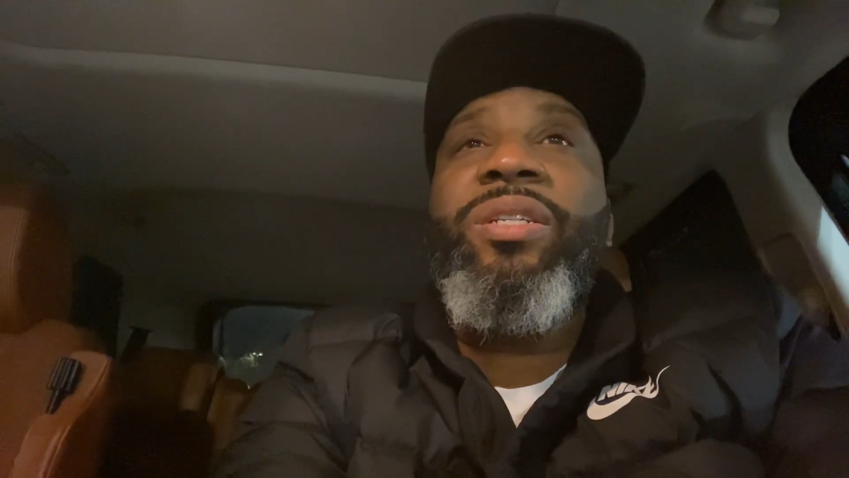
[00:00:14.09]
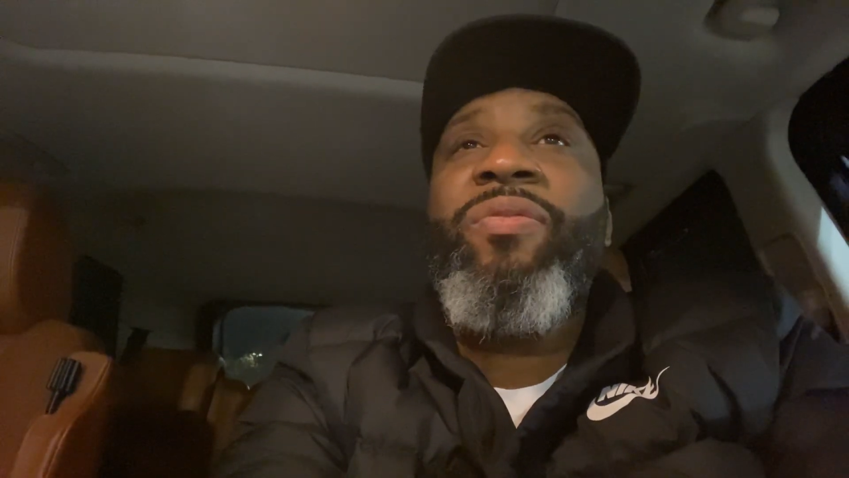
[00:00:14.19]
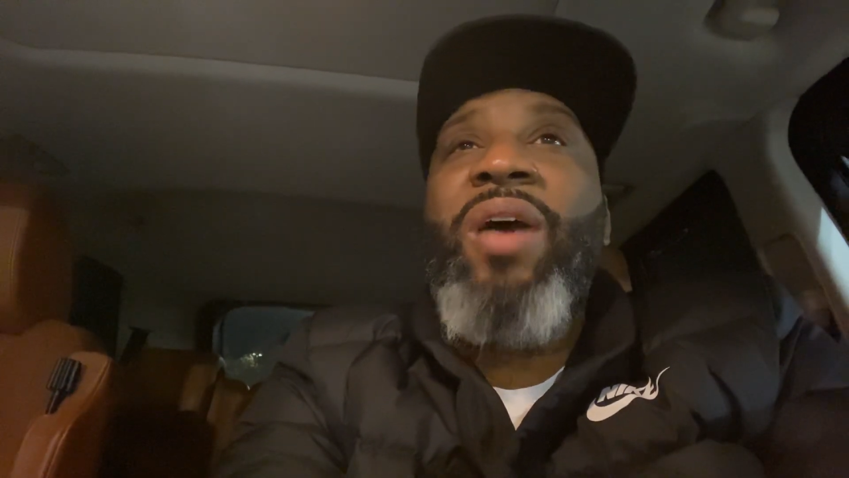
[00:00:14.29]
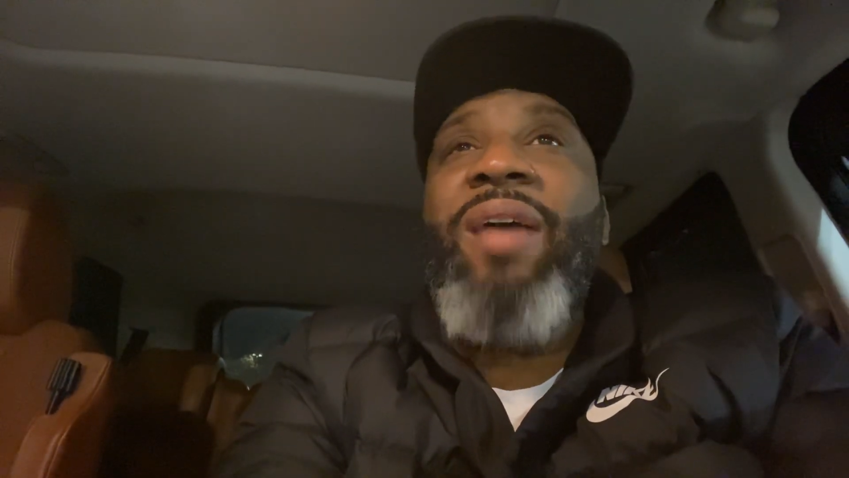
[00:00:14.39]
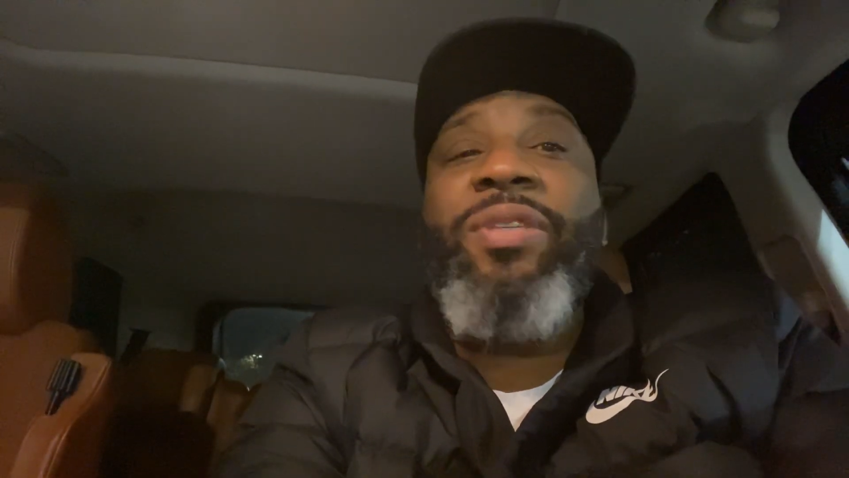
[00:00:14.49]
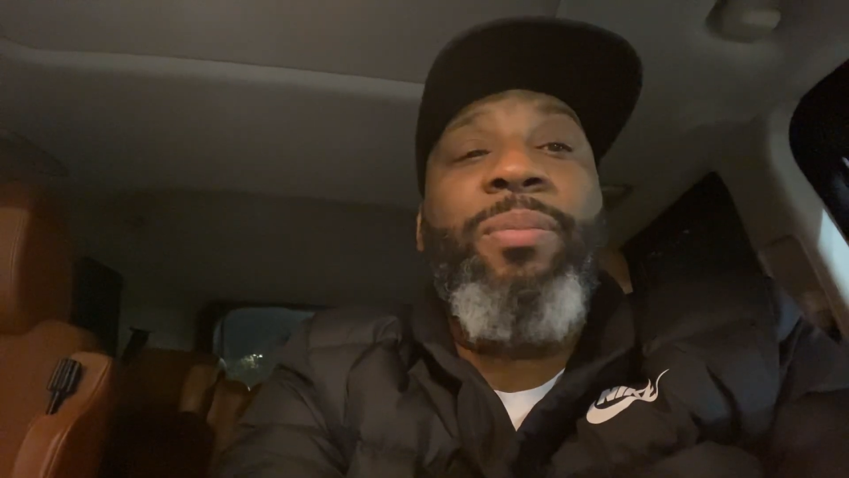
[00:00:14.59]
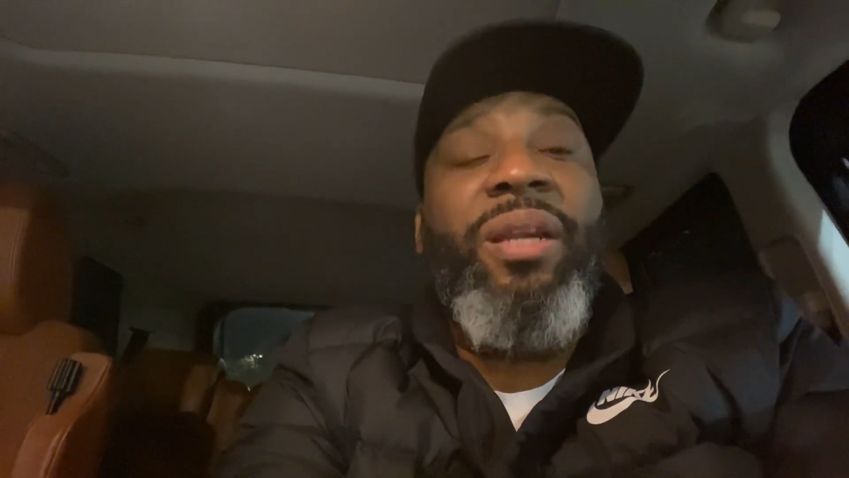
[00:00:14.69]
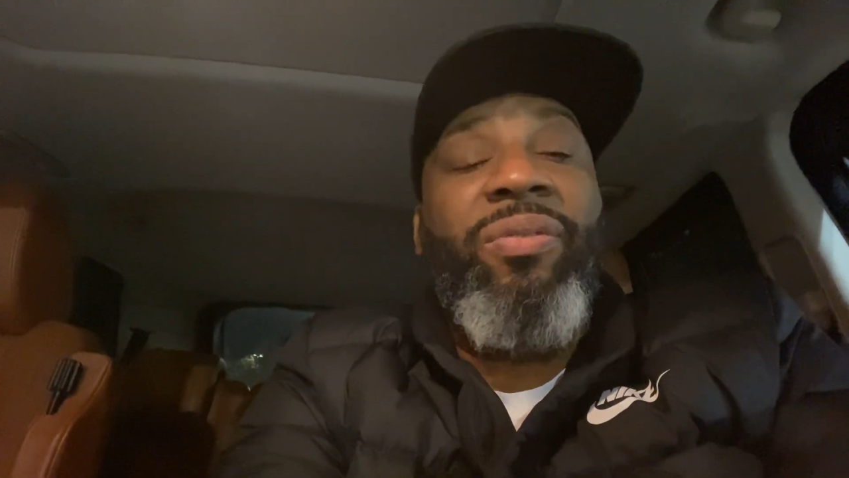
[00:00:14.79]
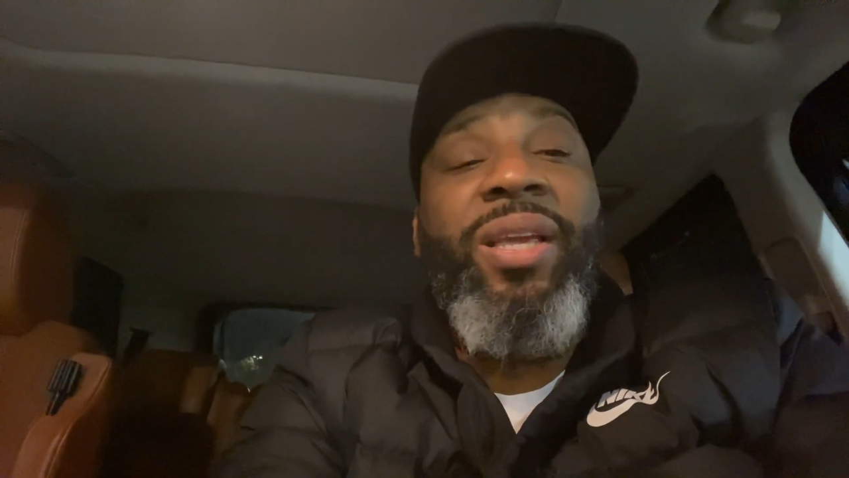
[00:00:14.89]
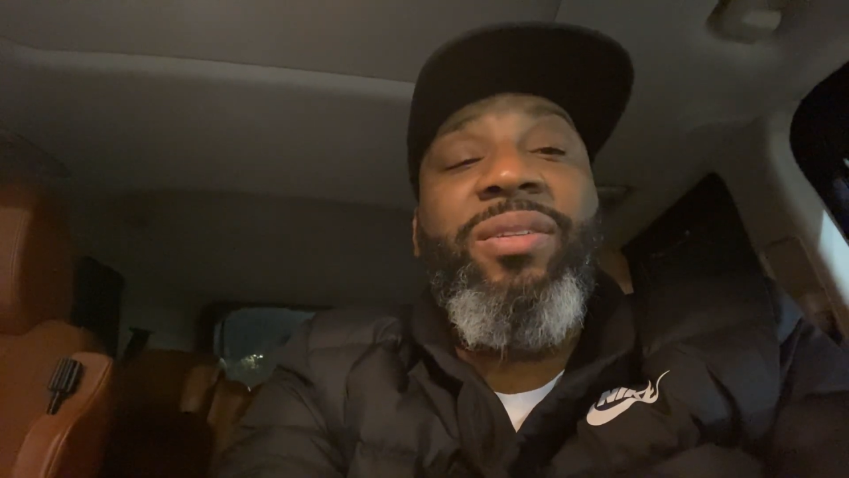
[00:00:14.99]
survive some of
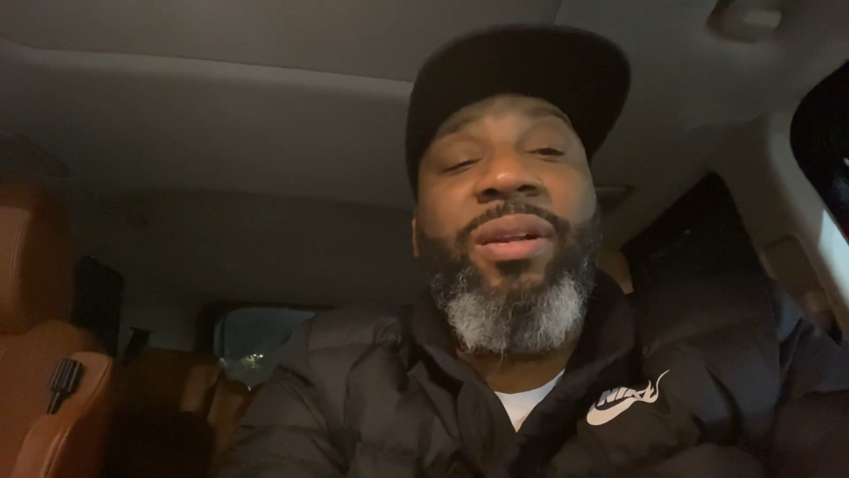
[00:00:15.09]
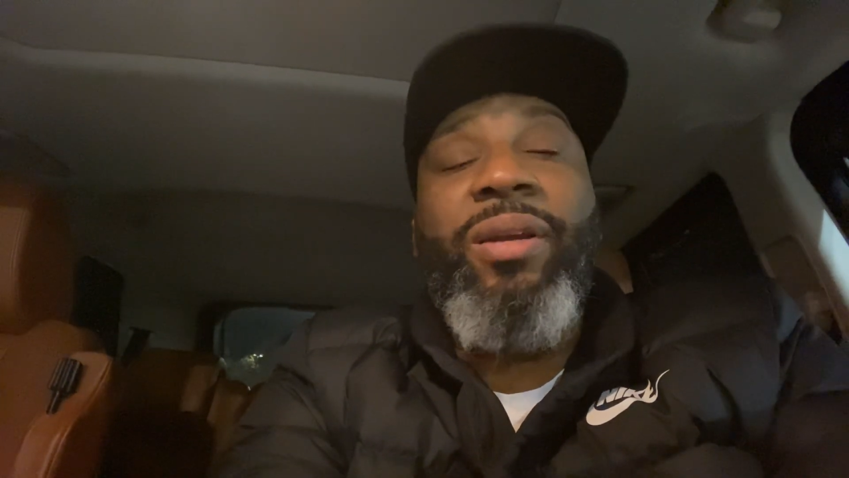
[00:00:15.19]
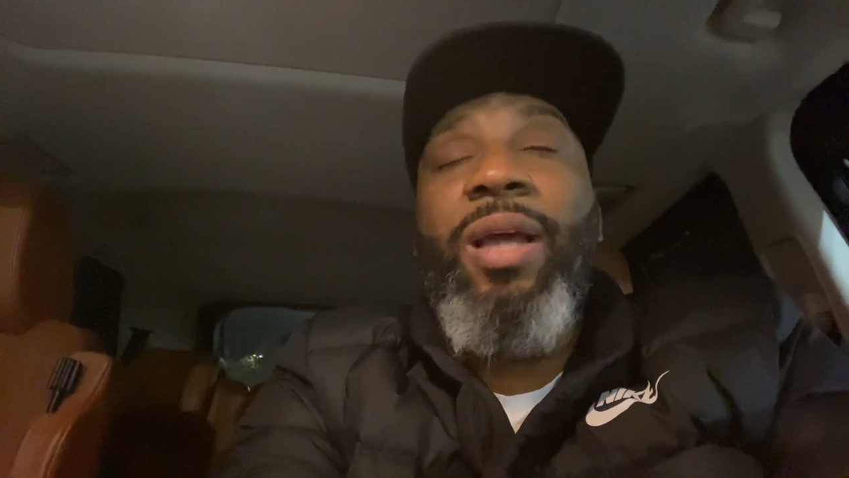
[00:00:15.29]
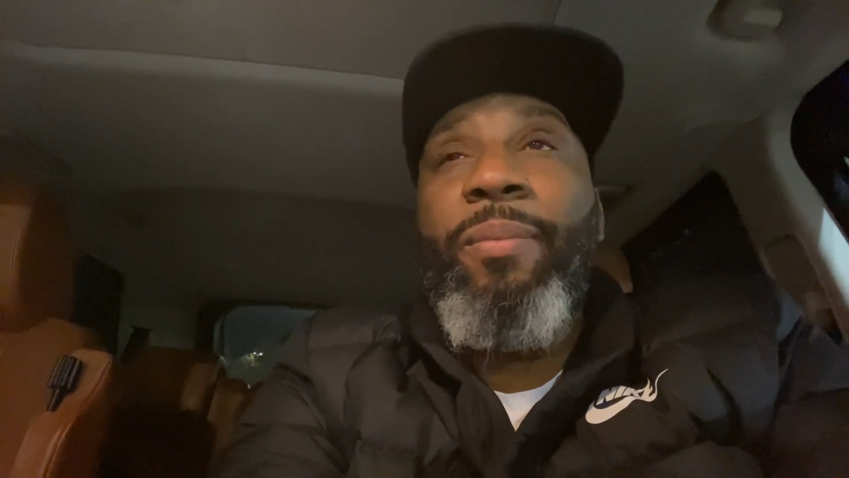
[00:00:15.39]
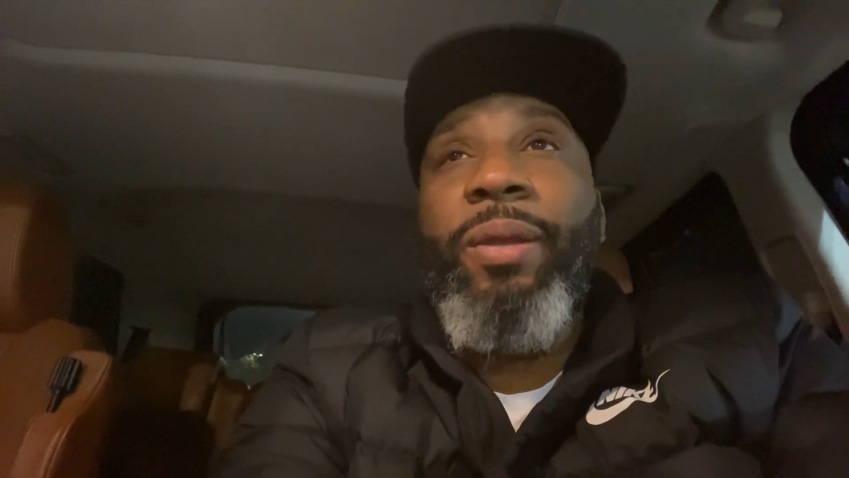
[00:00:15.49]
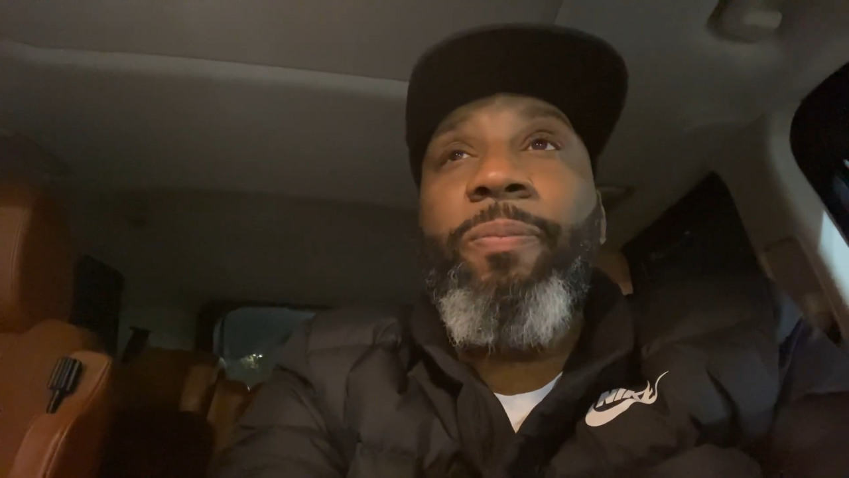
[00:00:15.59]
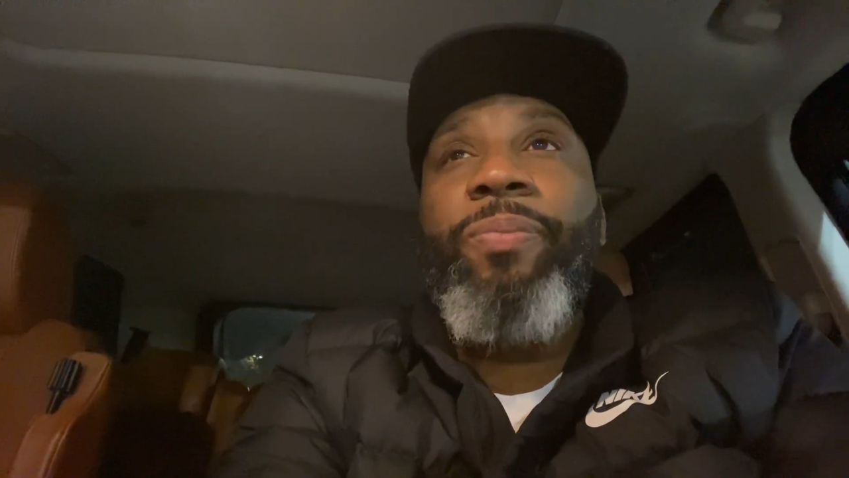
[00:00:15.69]
the things that are coming.